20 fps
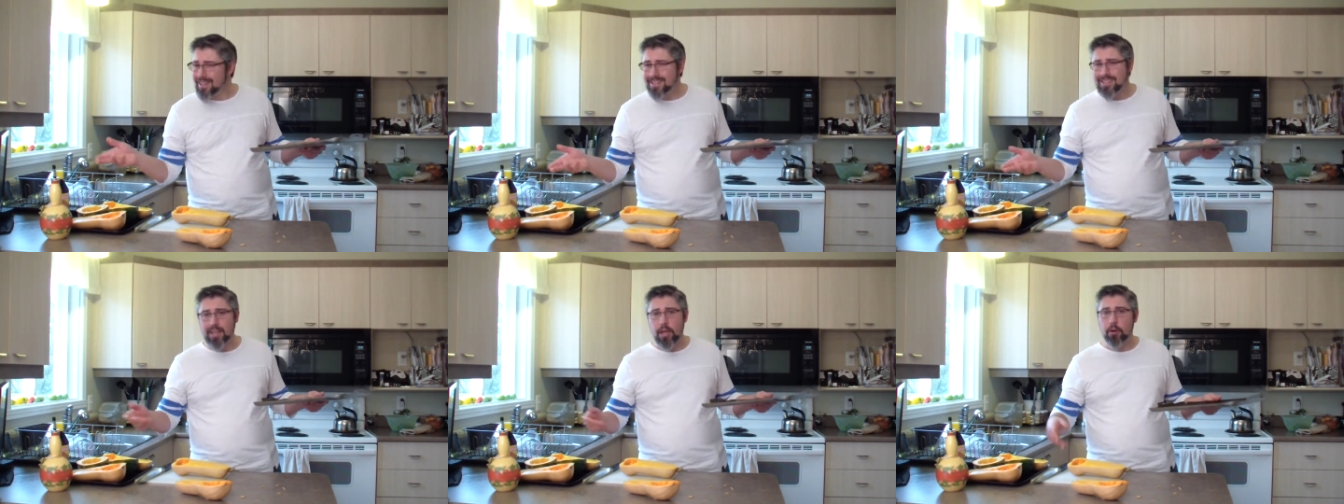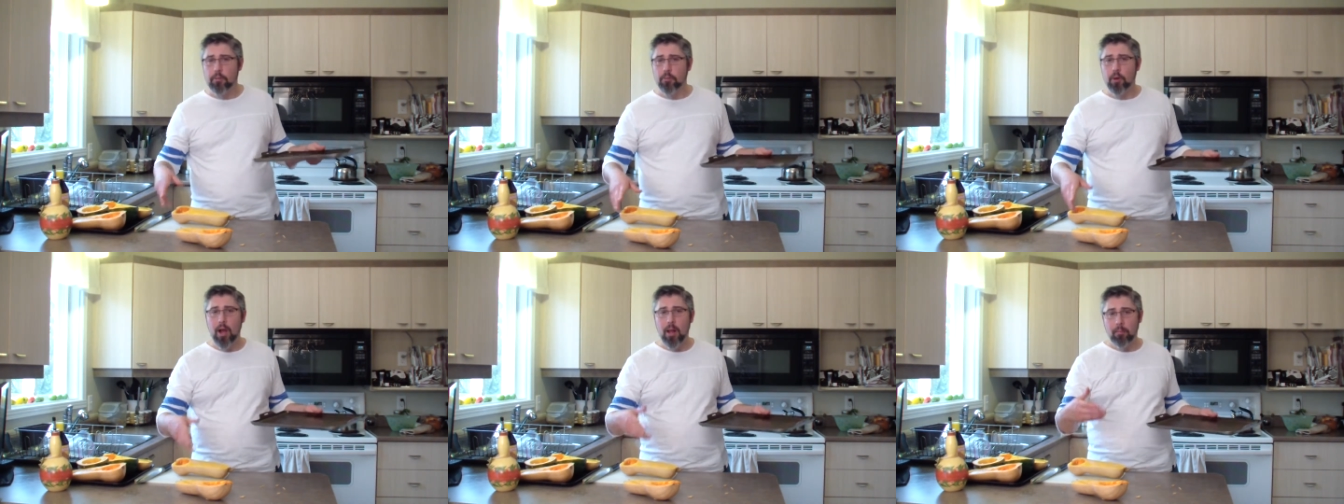It's
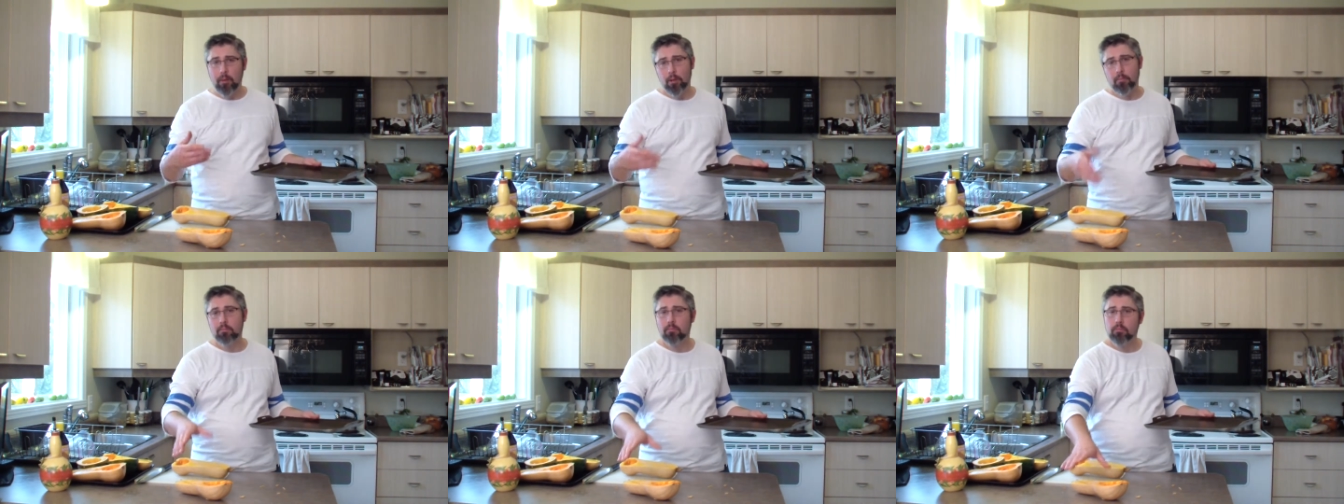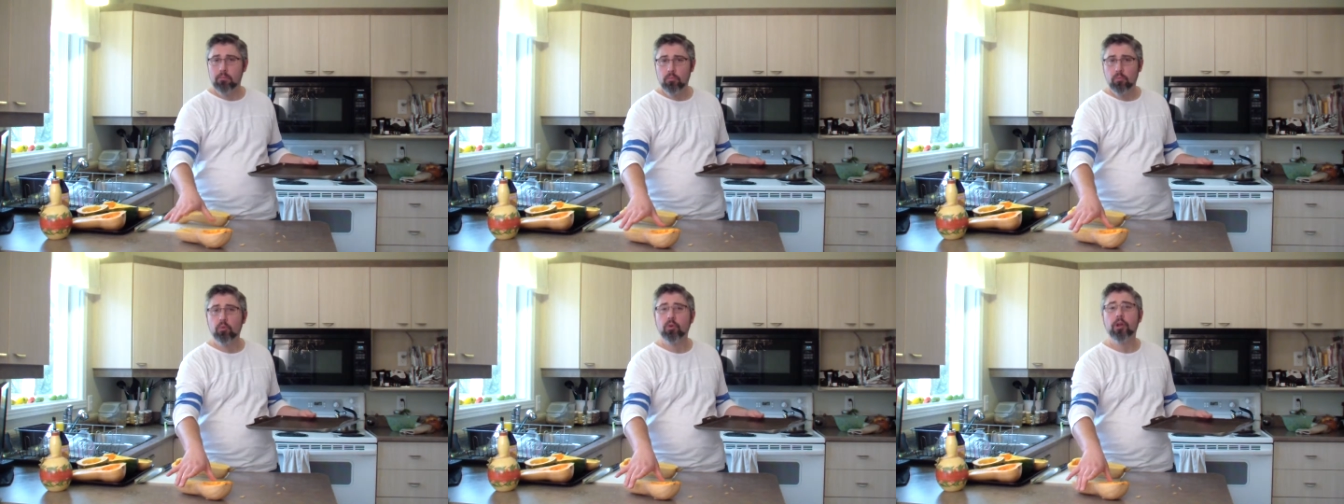not a problem.
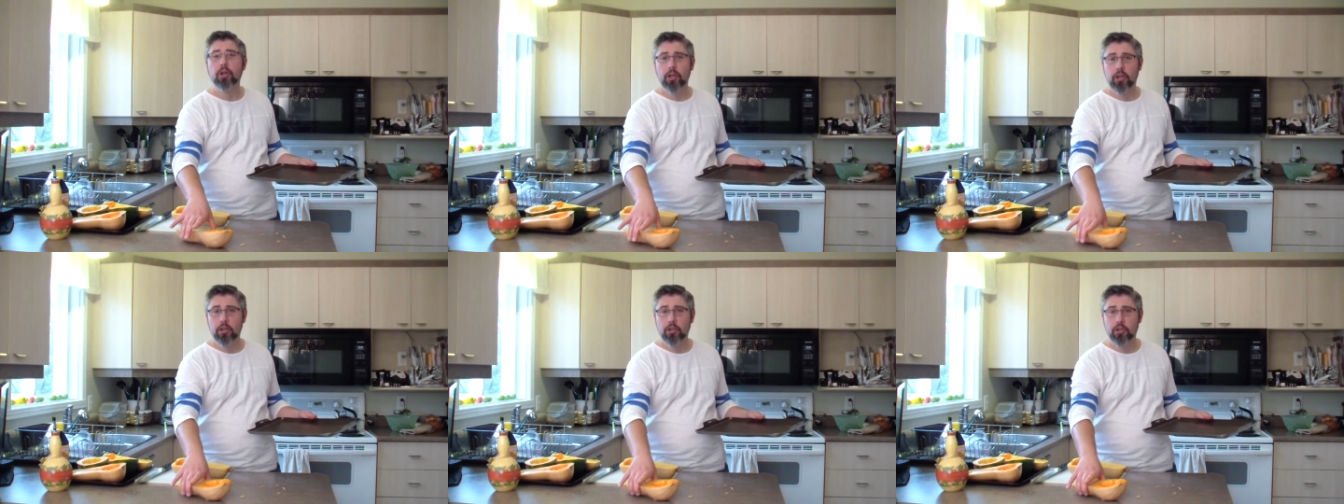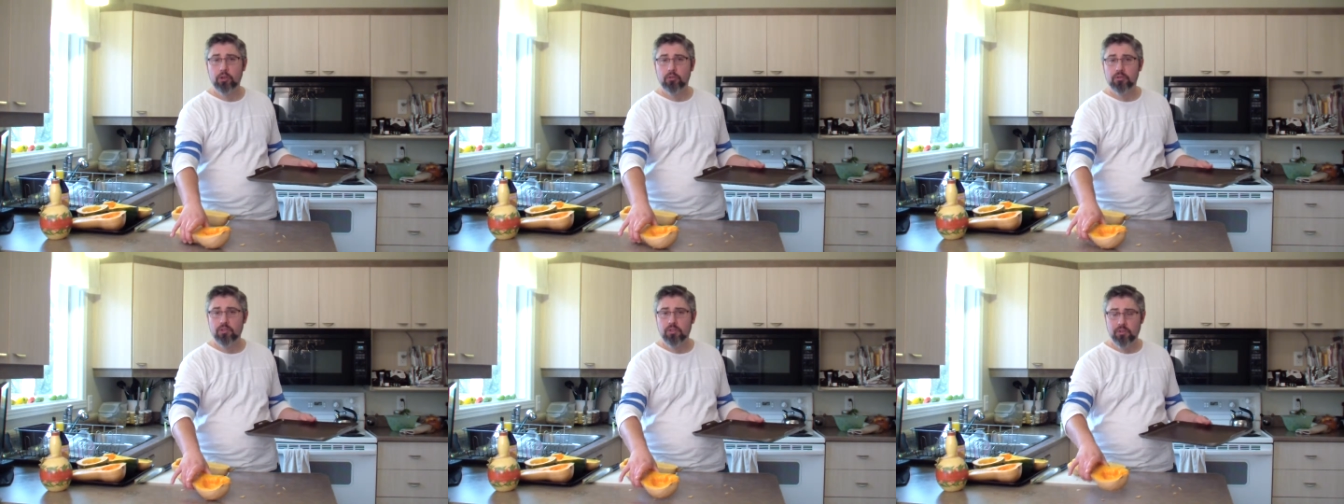We're gonna
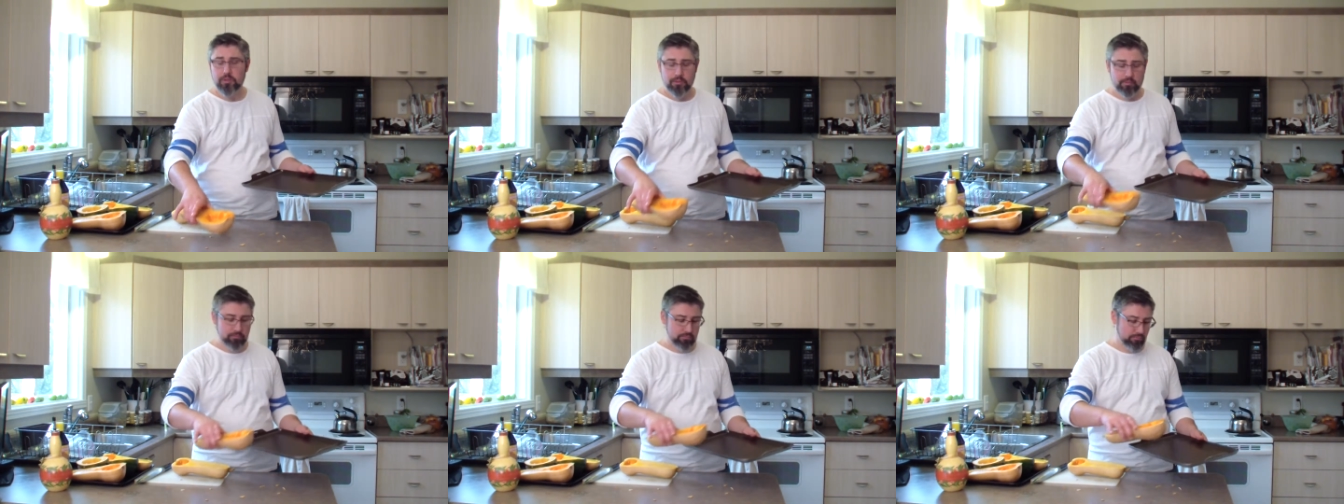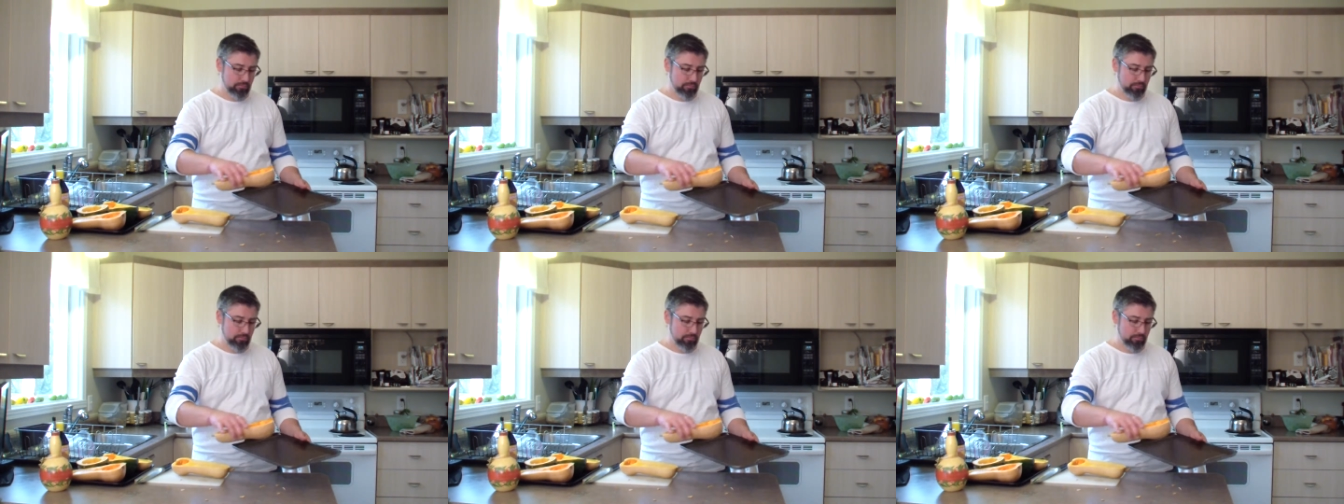use 2.